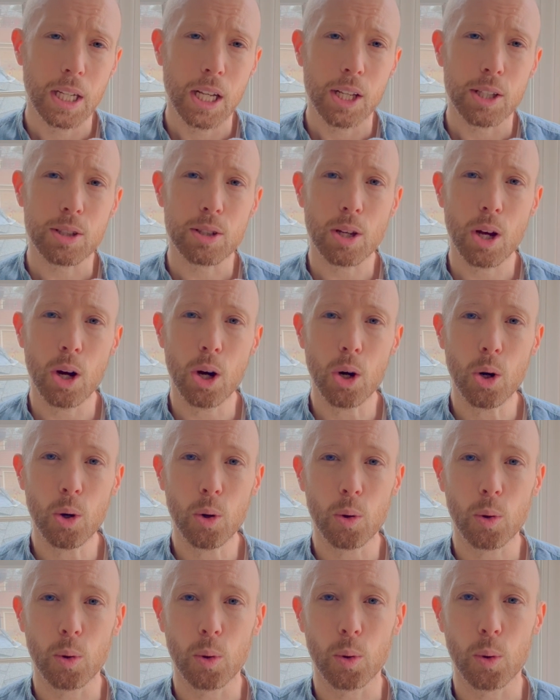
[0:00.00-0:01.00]

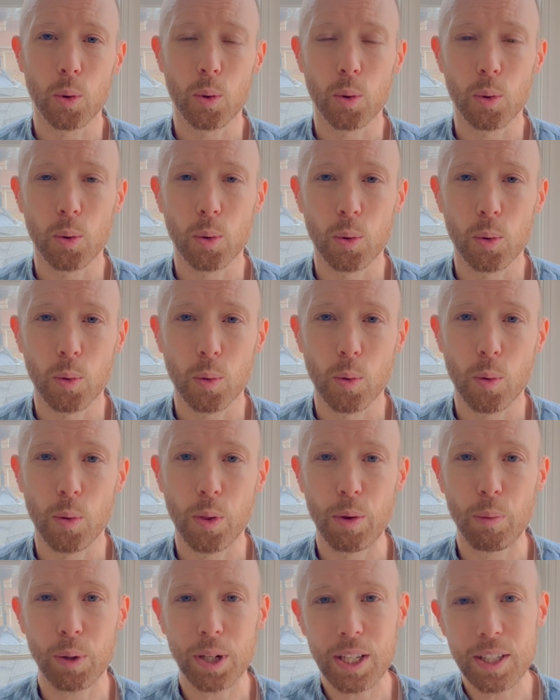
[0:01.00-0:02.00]
So
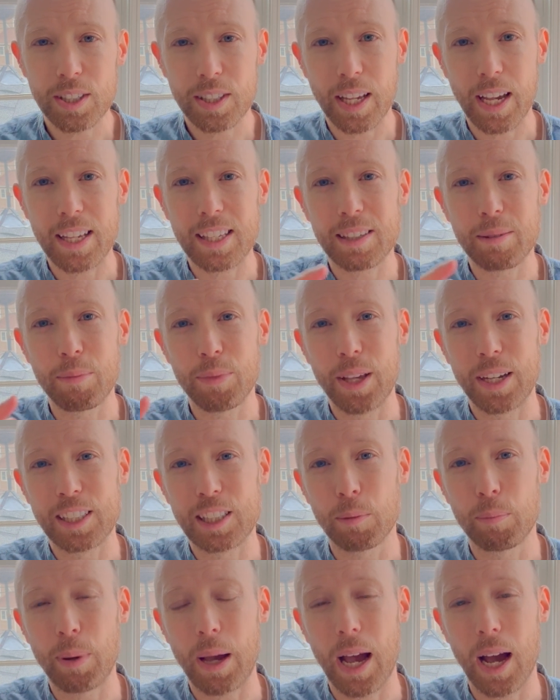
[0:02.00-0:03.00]
they want to say some things
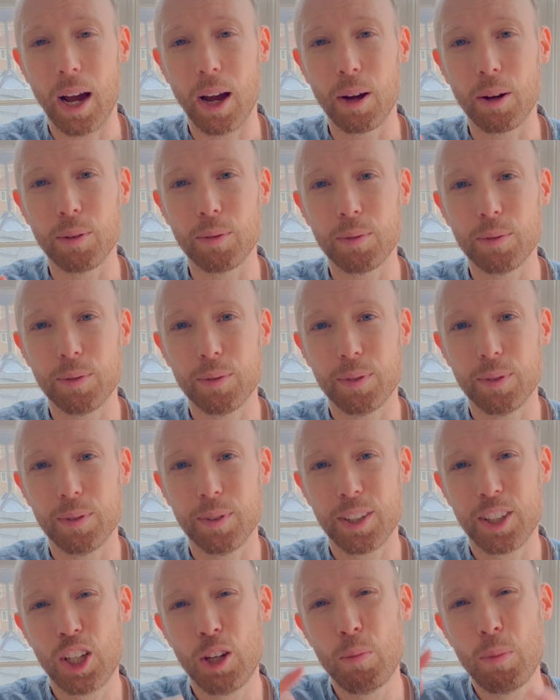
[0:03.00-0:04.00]
about
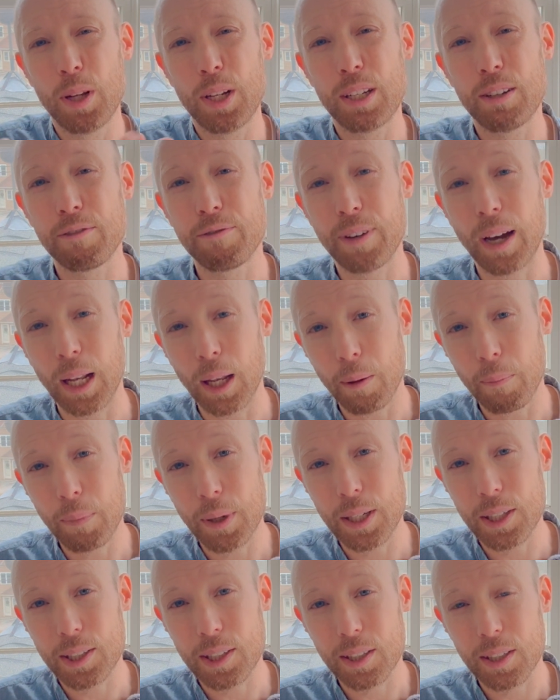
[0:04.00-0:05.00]
human
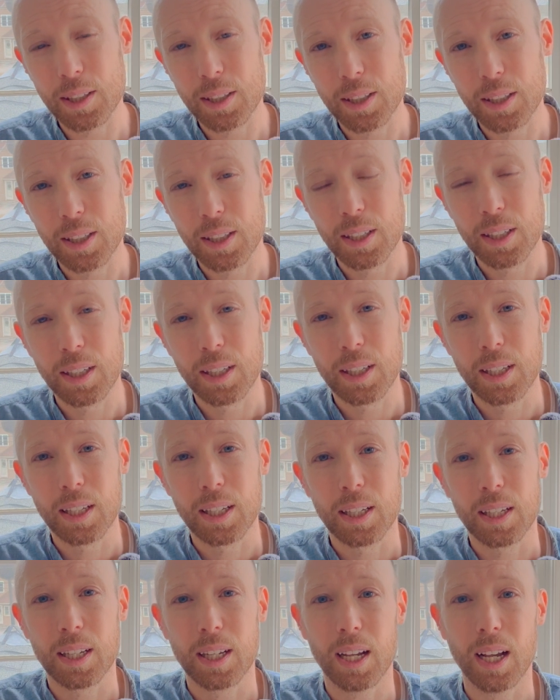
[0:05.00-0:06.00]
development
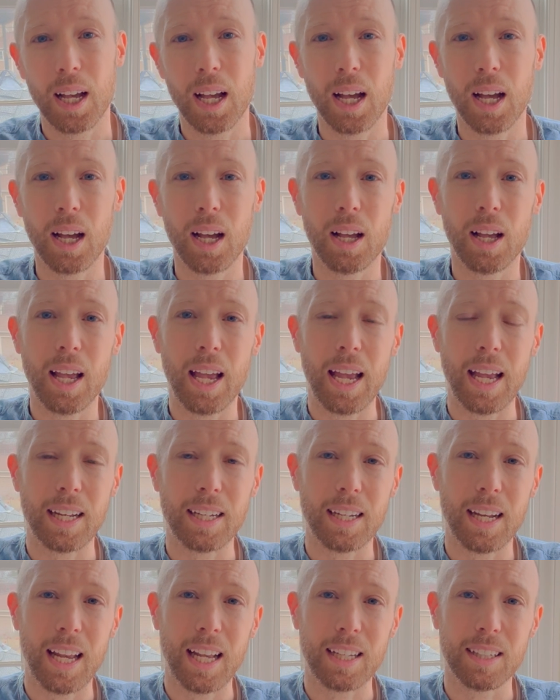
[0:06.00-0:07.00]

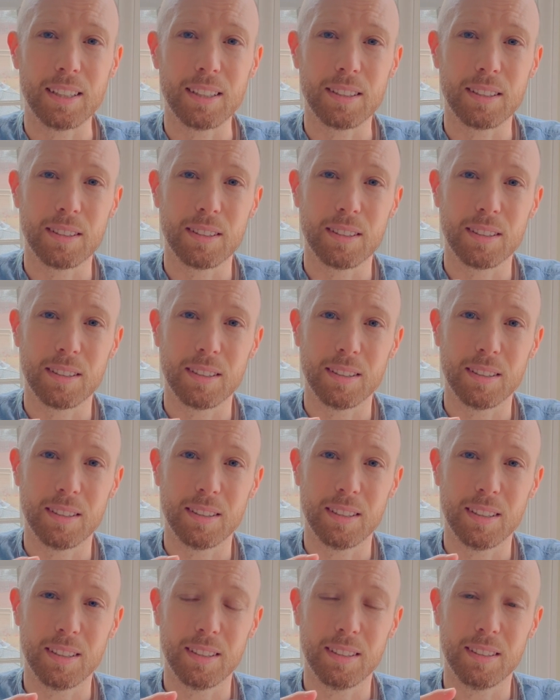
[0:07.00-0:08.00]
and
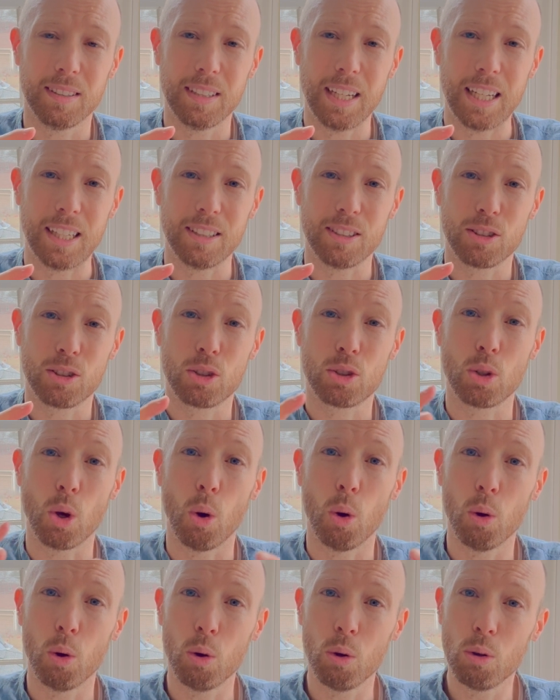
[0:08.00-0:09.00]

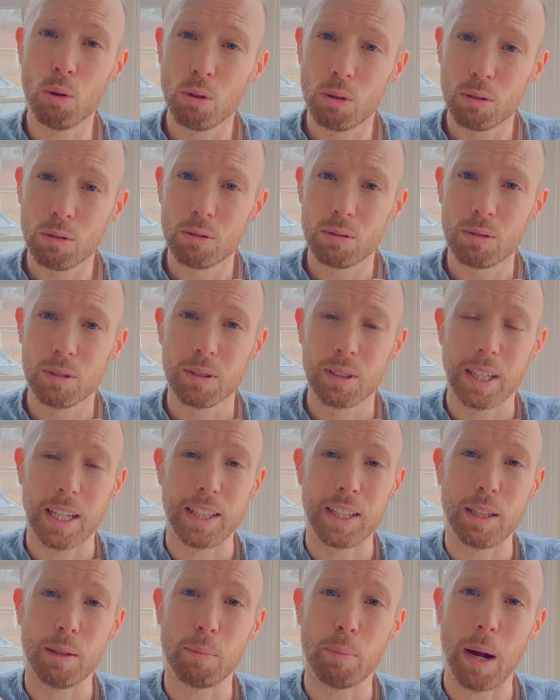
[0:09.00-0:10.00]
soul
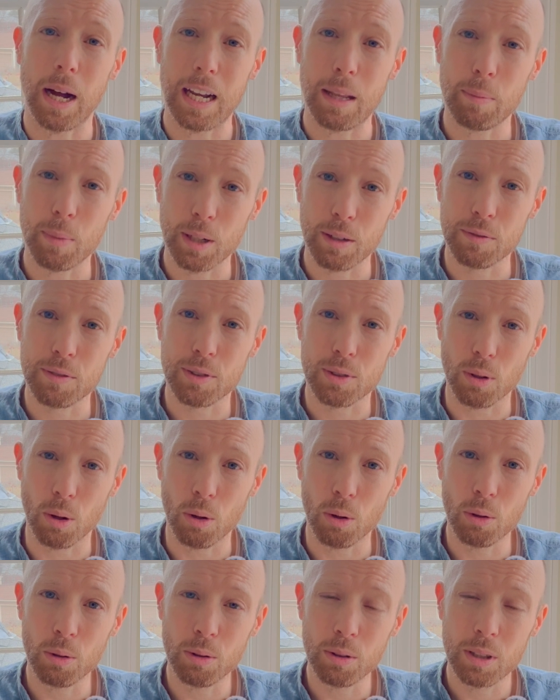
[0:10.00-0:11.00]
and the embodiment of
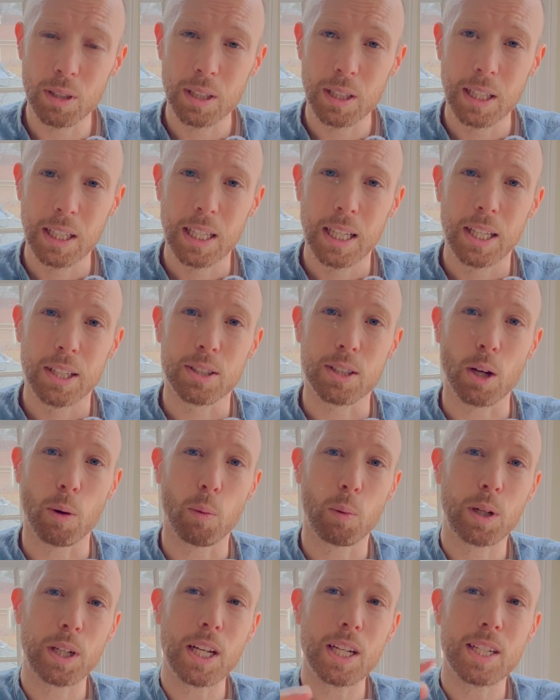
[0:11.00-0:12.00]
soul. So
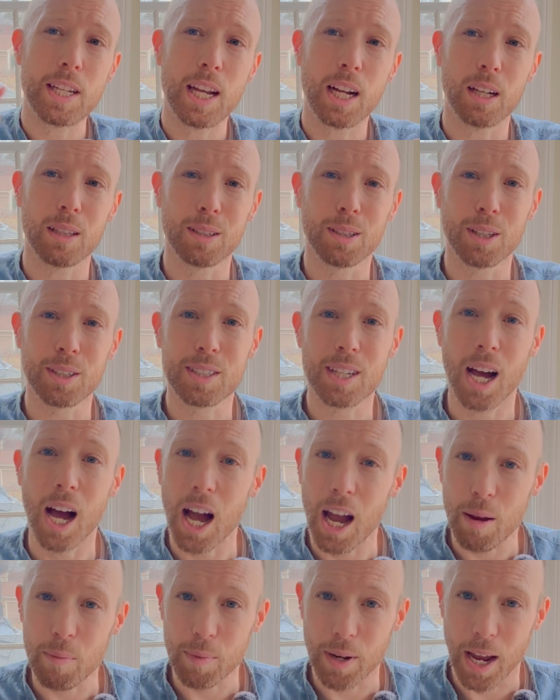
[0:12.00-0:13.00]
we're going to take a little
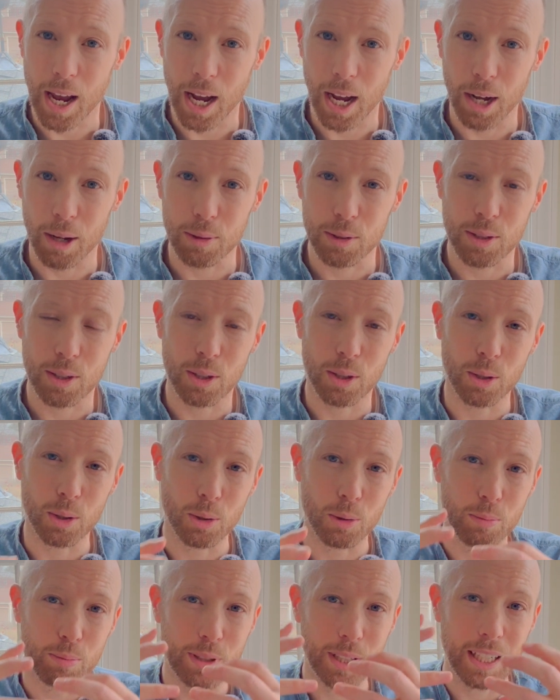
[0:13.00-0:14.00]
time now
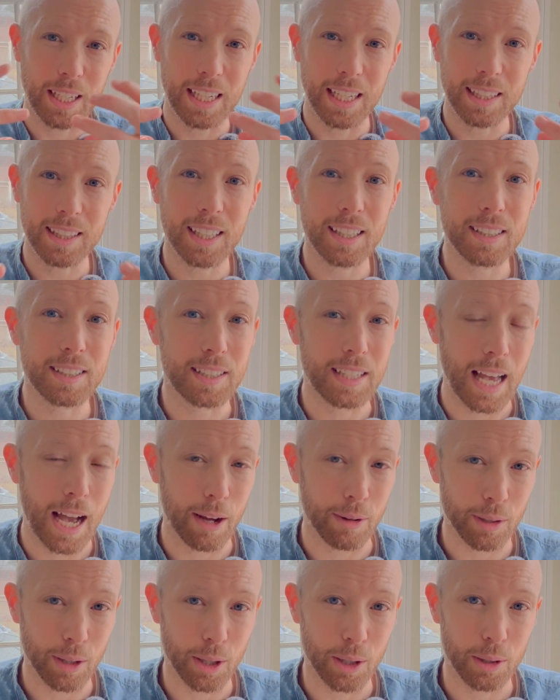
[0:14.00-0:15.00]
to get this
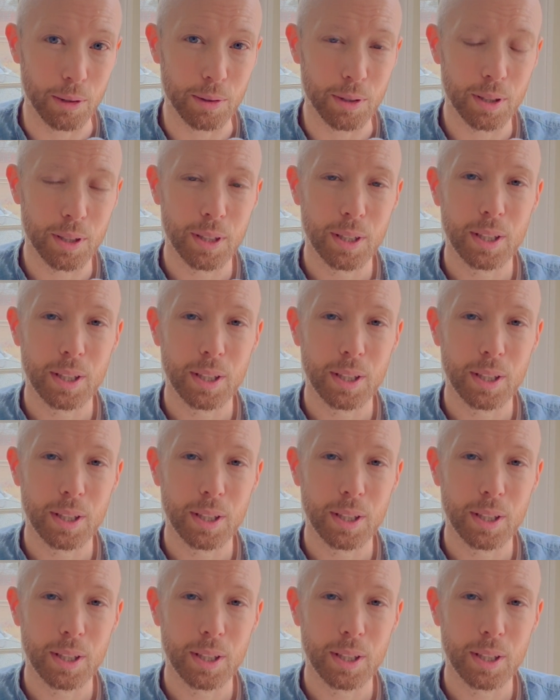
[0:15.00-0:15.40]
download,